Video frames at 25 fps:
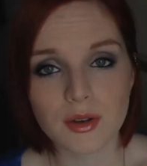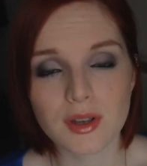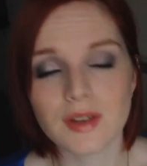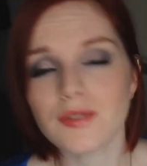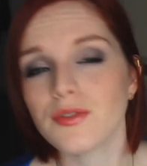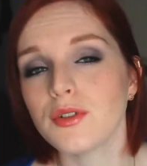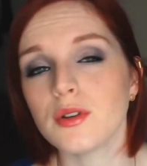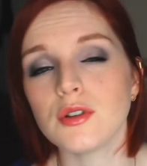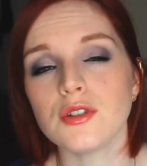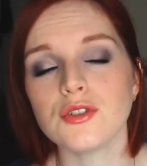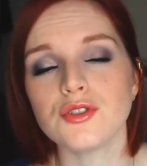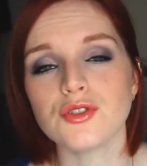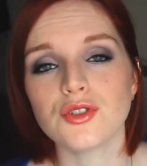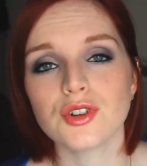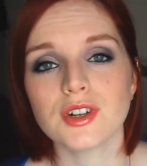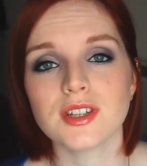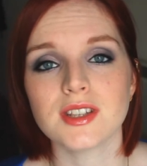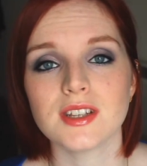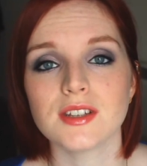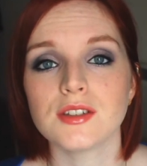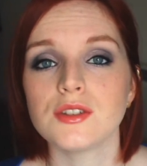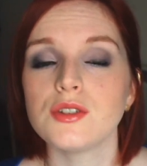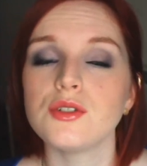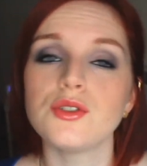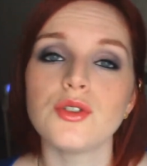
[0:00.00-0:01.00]
if you enjoyed
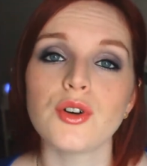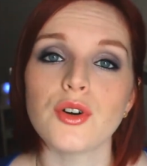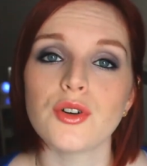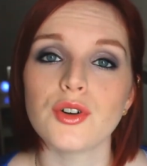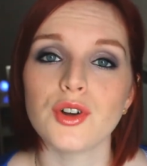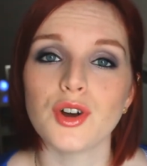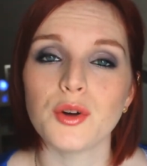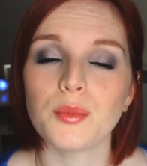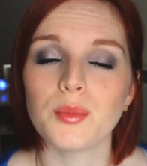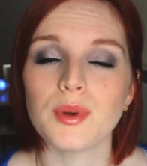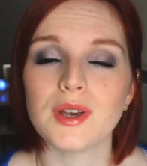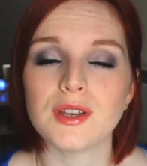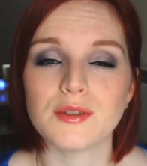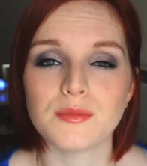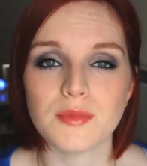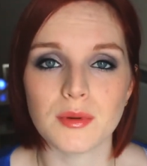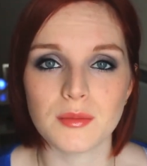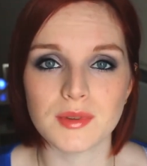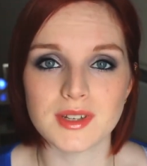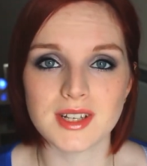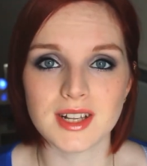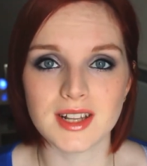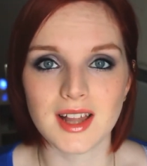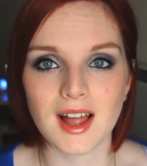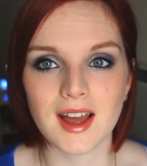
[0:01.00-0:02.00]
this tutorial, please remember
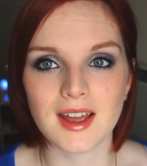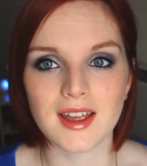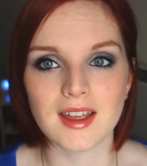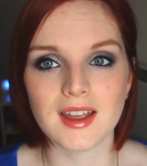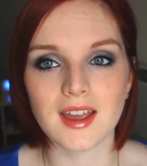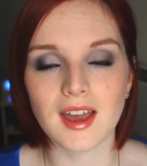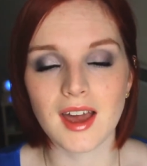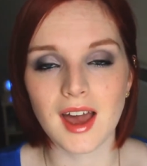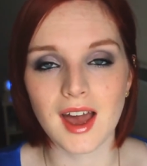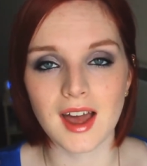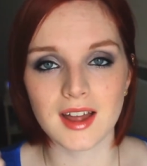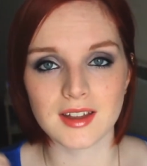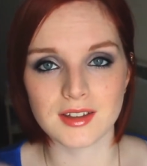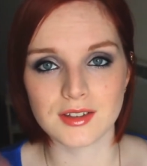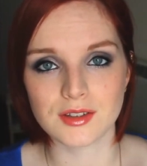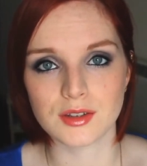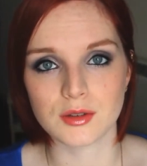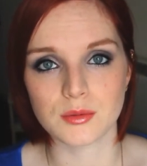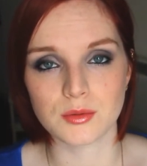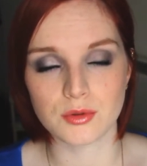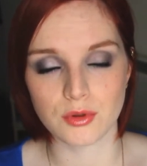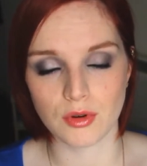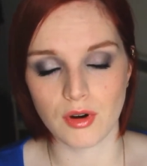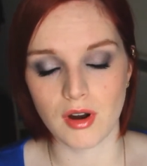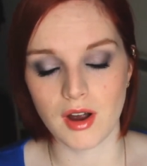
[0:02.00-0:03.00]
to like and
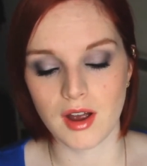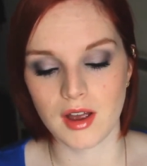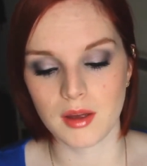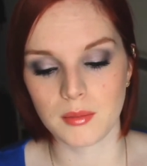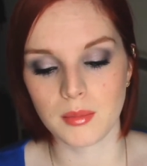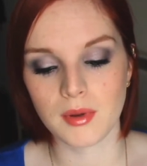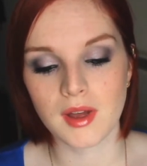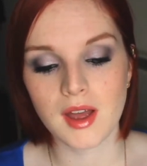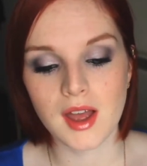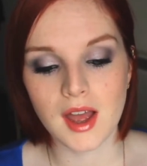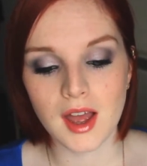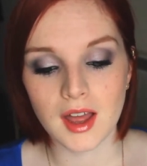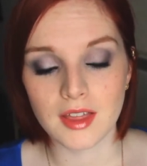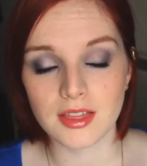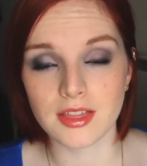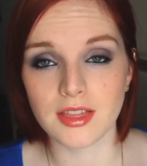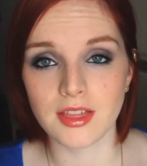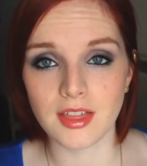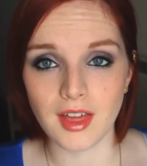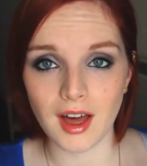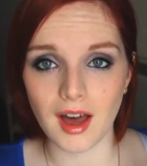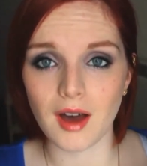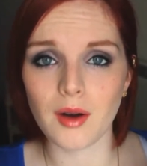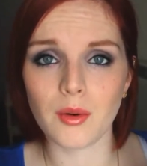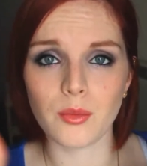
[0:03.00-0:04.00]
subscribe.
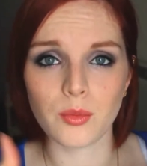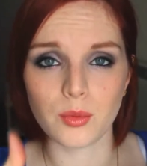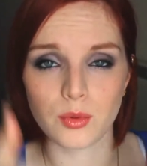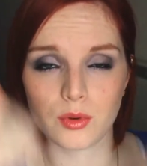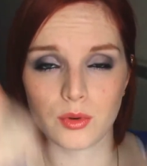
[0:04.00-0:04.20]
That